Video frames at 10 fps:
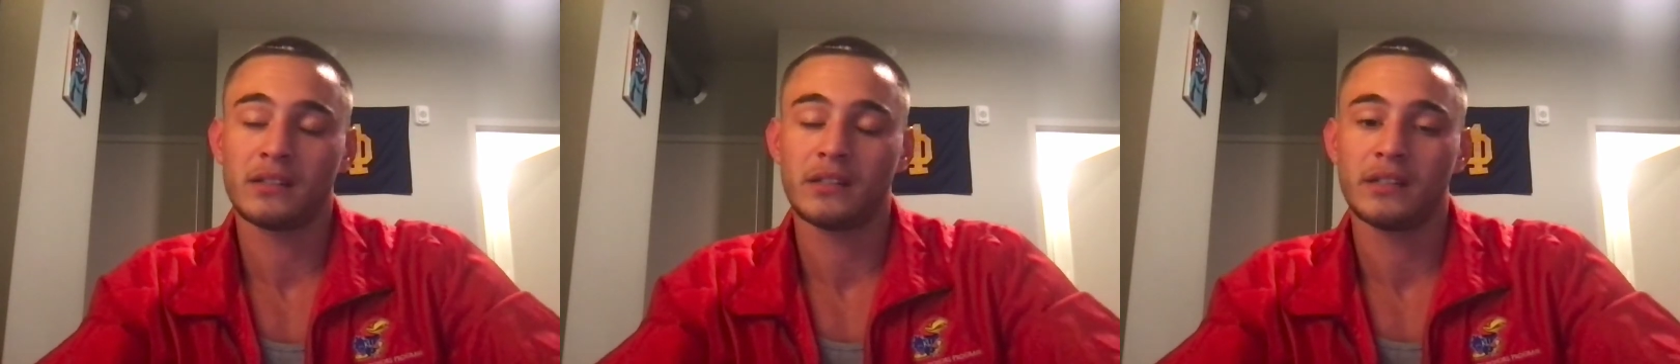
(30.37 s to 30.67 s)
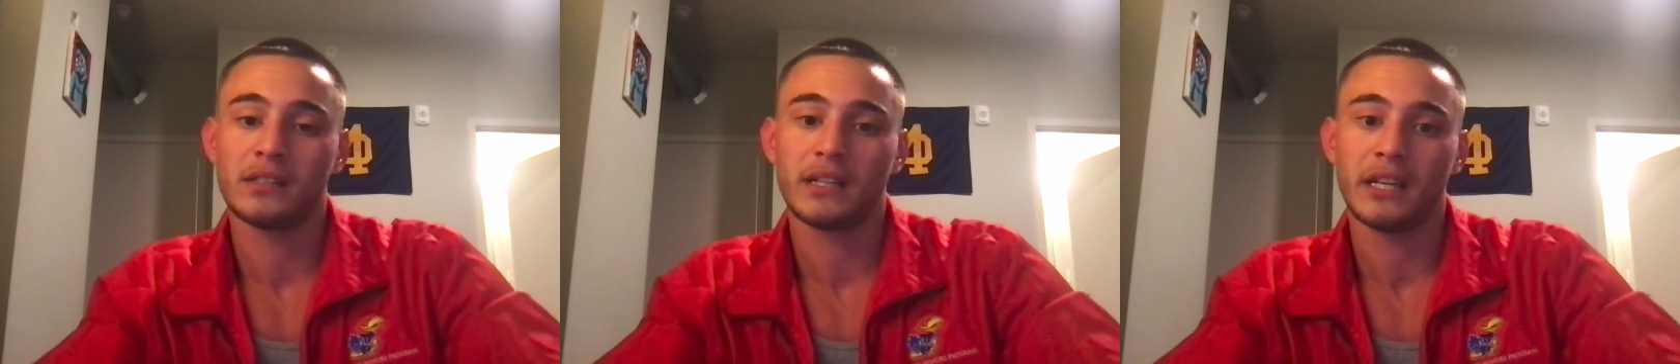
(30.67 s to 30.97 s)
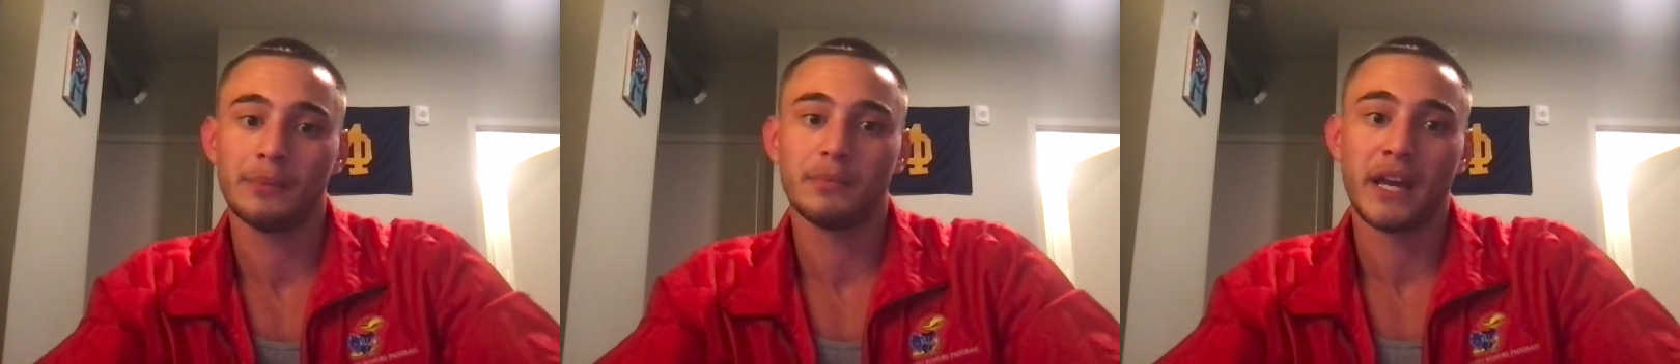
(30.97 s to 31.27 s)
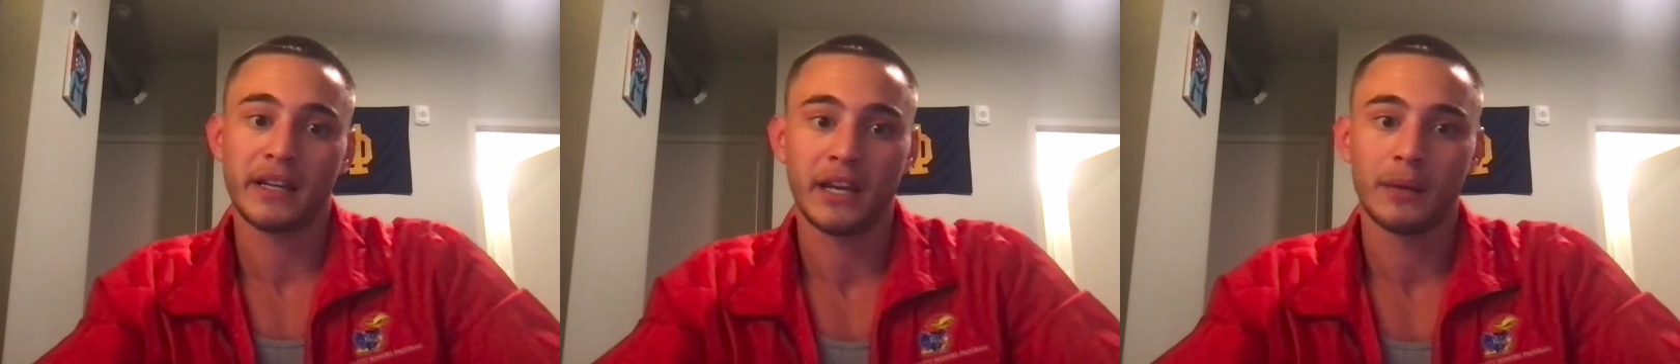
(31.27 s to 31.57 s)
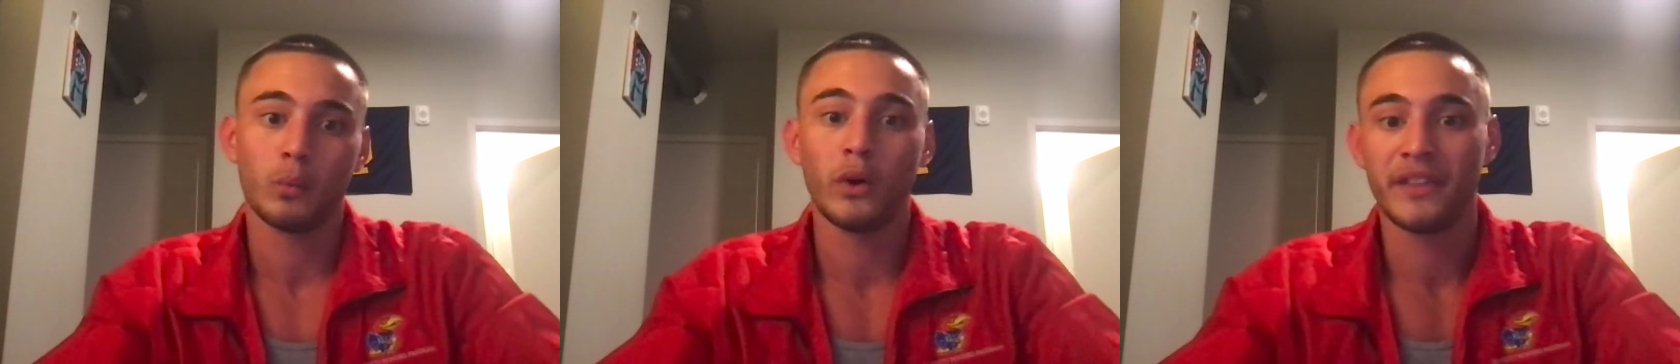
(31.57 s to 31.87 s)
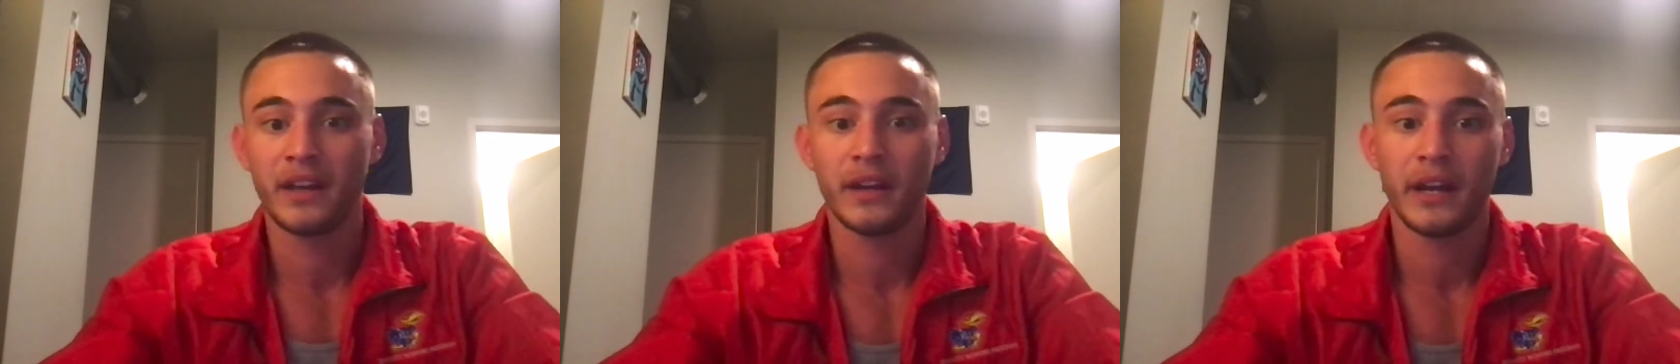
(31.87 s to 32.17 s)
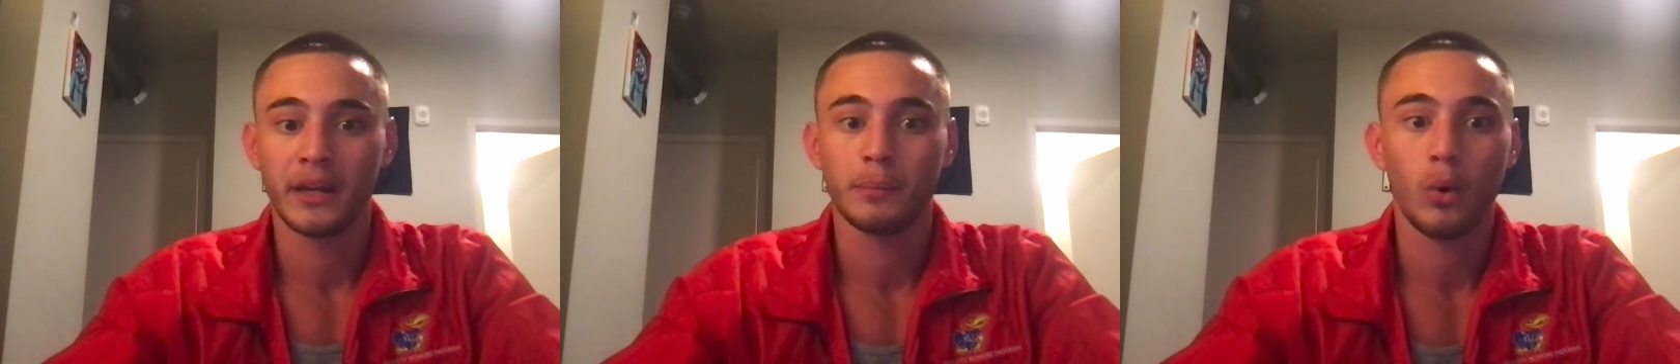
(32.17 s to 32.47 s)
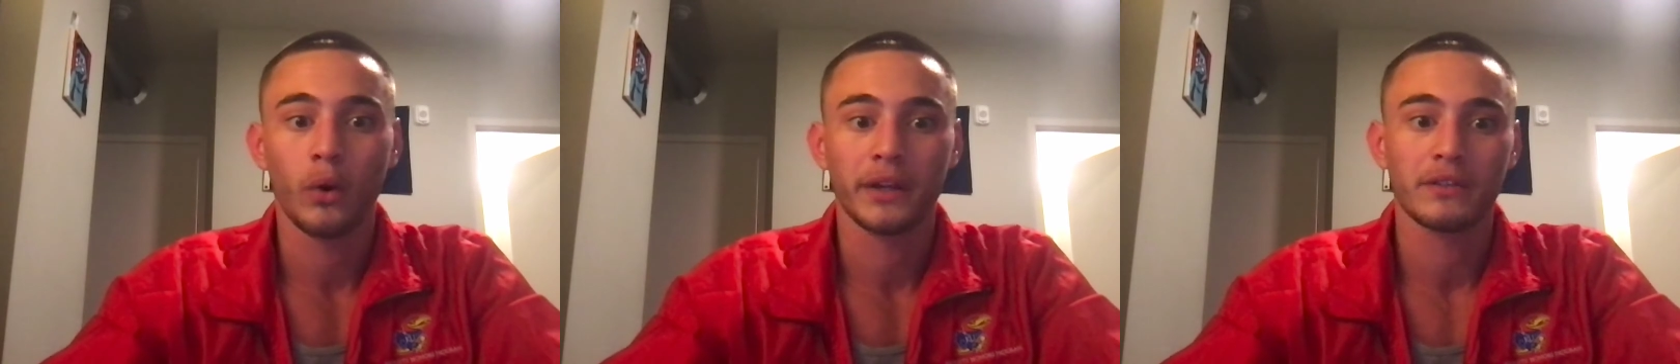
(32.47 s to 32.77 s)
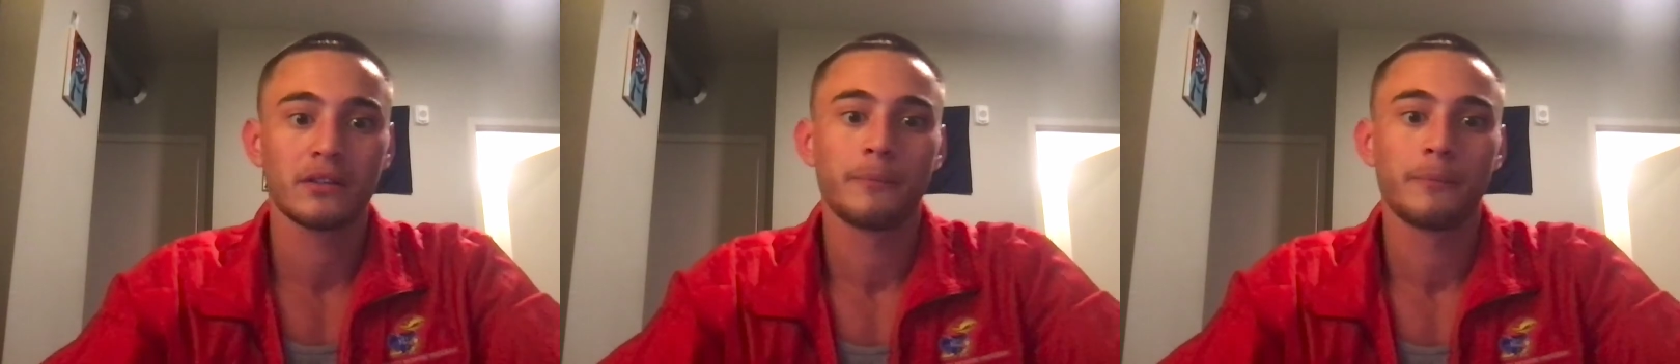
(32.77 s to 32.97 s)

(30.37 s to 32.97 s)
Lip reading: needs to keep that game within 8 points.